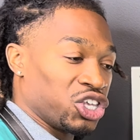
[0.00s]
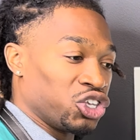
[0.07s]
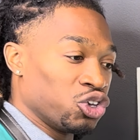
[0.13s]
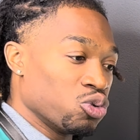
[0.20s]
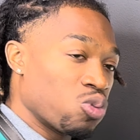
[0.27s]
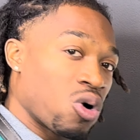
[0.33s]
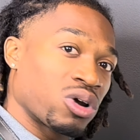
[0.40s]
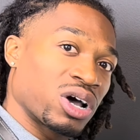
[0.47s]

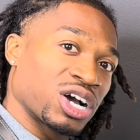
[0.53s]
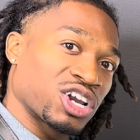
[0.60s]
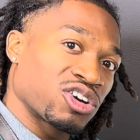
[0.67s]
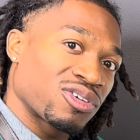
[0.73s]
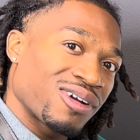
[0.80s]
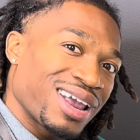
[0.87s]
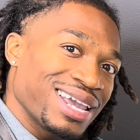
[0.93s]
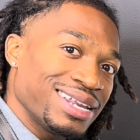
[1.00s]
You want a
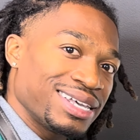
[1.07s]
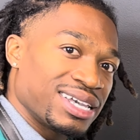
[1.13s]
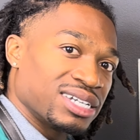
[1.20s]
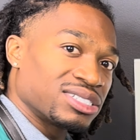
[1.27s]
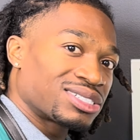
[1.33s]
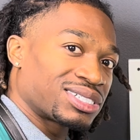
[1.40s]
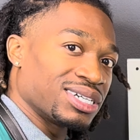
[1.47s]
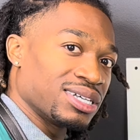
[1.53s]

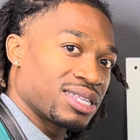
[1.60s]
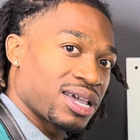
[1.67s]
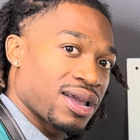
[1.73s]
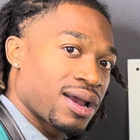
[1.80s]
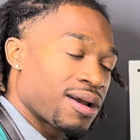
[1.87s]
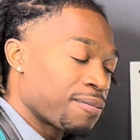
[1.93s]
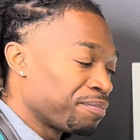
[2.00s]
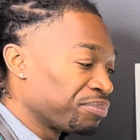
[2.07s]
gradiency
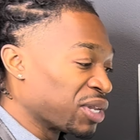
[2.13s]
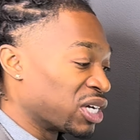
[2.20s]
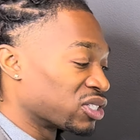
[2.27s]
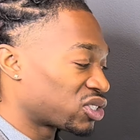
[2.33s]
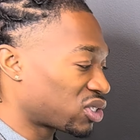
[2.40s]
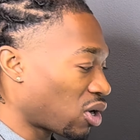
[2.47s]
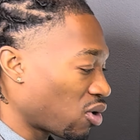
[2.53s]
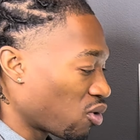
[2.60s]
there.
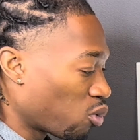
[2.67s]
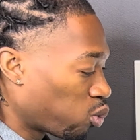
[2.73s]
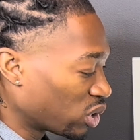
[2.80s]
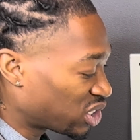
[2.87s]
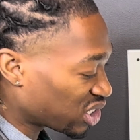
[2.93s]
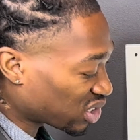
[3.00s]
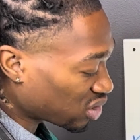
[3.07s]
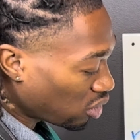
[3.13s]
So we're
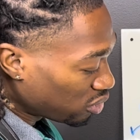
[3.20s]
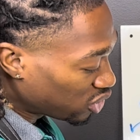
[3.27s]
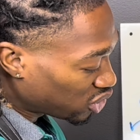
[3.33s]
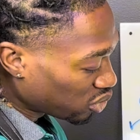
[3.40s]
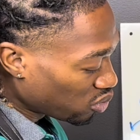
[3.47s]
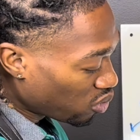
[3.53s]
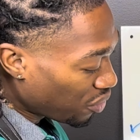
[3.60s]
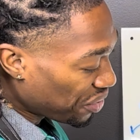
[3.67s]
just going
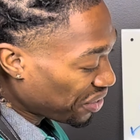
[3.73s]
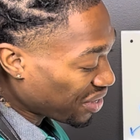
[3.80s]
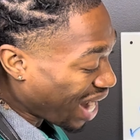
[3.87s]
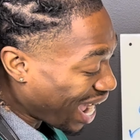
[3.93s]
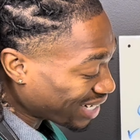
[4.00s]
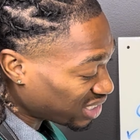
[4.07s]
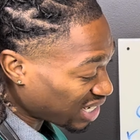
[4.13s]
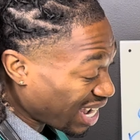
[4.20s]
to
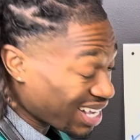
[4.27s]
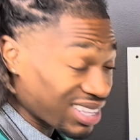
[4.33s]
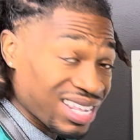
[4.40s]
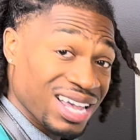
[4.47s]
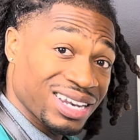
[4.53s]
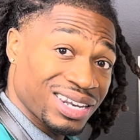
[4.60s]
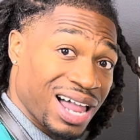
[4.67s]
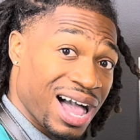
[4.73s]
notch at
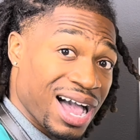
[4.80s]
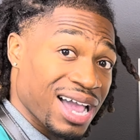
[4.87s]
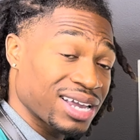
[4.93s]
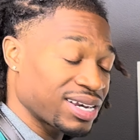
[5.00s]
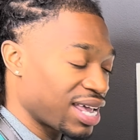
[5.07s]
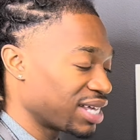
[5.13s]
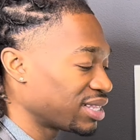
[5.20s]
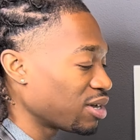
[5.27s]
that
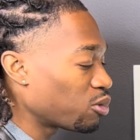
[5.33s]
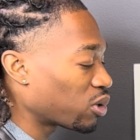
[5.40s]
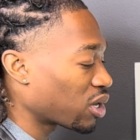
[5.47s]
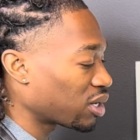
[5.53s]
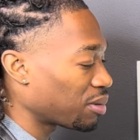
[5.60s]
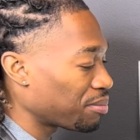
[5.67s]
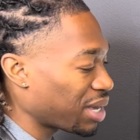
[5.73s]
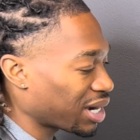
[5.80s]
line and then we're
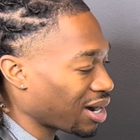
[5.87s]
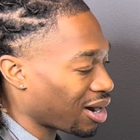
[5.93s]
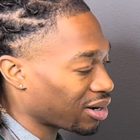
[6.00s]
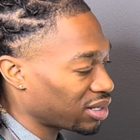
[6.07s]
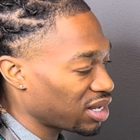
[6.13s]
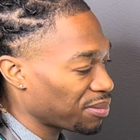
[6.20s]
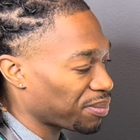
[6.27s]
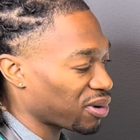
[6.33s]
going to make our
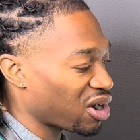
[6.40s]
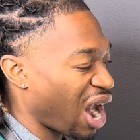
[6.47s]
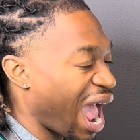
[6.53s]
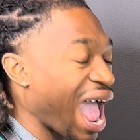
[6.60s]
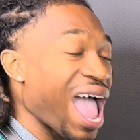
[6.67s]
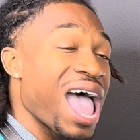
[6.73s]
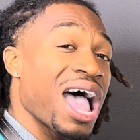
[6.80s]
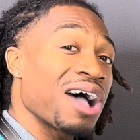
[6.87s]
clipper
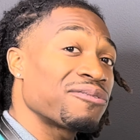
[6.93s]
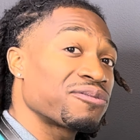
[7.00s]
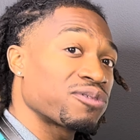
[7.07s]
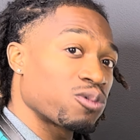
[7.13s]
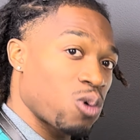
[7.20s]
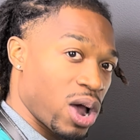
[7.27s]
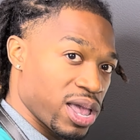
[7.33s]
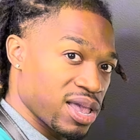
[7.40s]

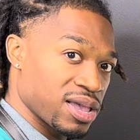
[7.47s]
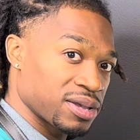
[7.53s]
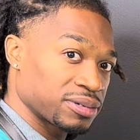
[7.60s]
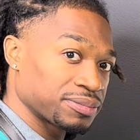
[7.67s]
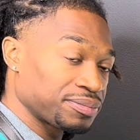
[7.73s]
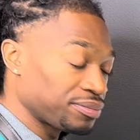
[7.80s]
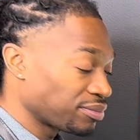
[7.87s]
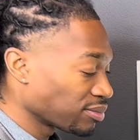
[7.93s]
halfway.
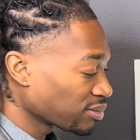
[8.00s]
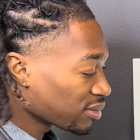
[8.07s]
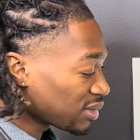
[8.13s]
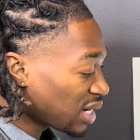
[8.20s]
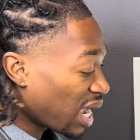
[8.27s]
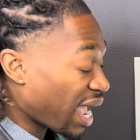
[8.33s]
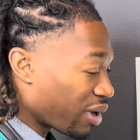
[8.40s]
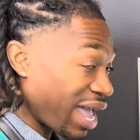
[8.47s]

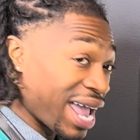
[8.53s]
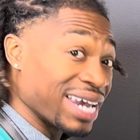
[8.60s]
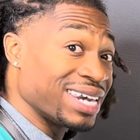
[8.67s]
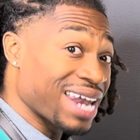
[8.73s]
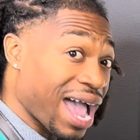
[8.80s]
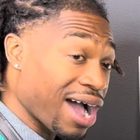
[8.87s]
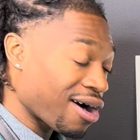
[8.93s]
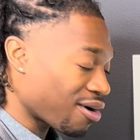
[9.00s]
And
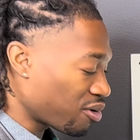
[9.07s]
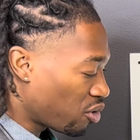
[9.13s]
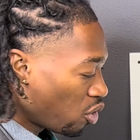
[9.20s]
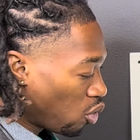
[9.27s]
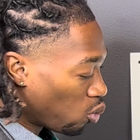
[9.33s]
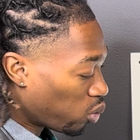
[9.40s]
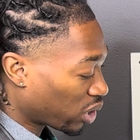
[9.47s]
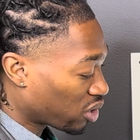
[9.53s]
now
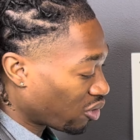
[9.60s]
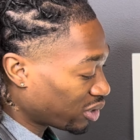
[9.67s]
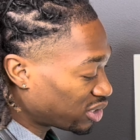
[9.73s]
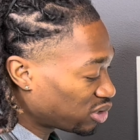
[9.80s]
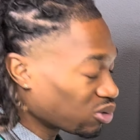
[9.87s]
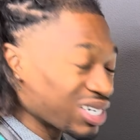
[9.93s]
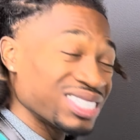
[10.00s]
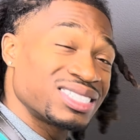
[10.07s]
we're going
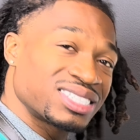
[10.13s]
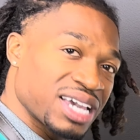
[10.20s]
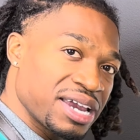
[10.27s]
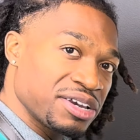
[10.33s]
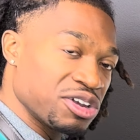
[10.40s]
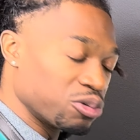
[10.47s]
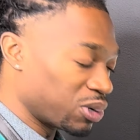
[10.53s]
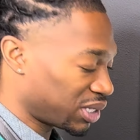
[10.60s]
to
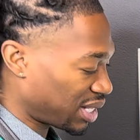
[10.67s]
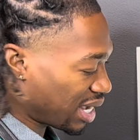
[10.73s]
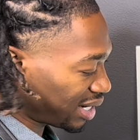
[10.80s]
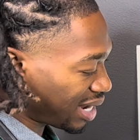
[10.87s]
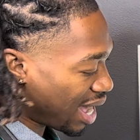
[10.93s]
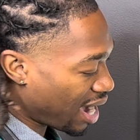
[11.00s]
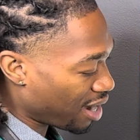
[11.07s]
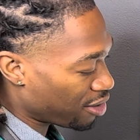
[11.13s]
continue with that
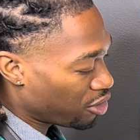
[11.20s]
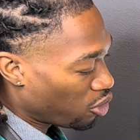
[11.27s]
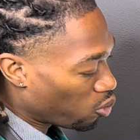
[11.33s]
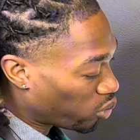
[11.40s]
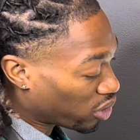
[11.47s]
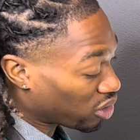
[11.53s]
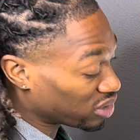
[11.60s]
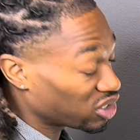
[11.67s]
line.
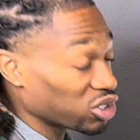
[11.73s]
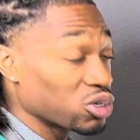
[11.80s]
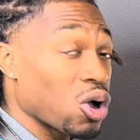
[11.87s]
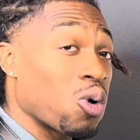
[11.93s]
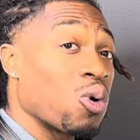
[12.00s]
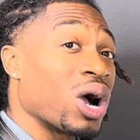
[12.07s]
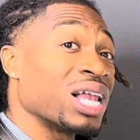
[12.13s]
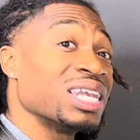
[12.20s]
We're going to
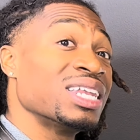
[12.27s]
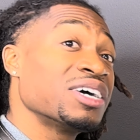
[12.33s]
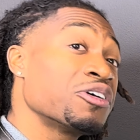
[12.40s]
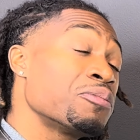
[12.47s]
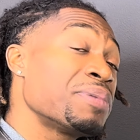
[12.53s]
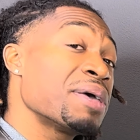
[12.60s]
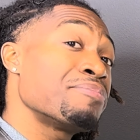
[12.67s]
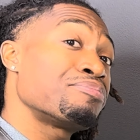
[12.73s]
go a little
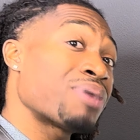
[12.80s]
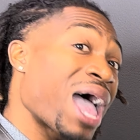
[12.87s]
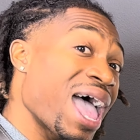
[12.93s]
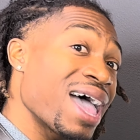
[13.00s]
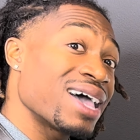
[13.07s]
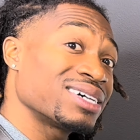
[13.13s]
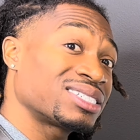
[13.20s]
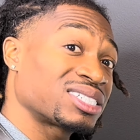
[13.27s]
bit
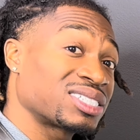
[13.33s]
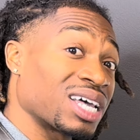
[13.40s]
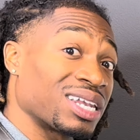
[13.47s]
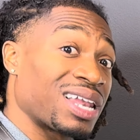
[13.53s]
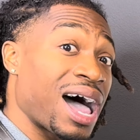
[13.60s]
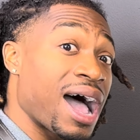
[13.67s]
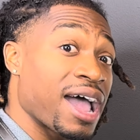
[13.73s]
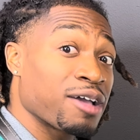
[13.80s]
past the
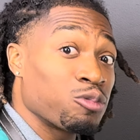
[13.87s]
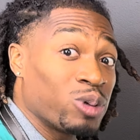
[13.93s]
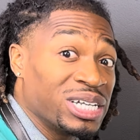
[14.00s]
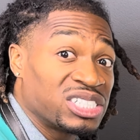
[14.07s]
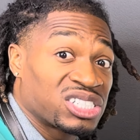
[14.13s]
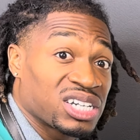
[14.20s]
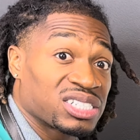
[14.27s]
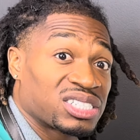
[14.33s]
line we
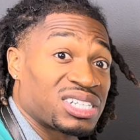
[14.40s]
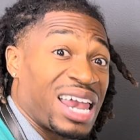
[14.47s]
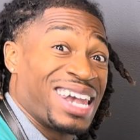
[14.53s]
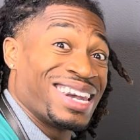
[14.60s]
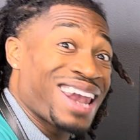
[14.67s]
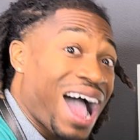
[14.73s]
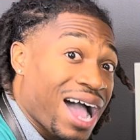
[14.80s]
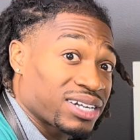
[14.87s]
just
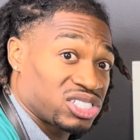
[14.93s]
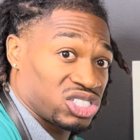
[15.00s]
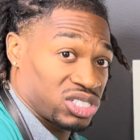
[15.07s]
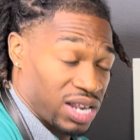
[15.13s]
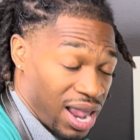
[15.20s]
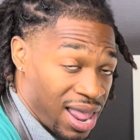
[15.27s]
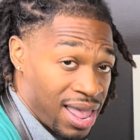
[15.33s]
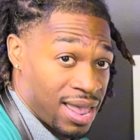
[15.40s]
notched
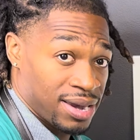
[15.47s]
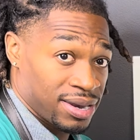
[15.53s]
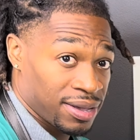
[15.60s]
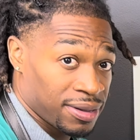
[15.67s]
at.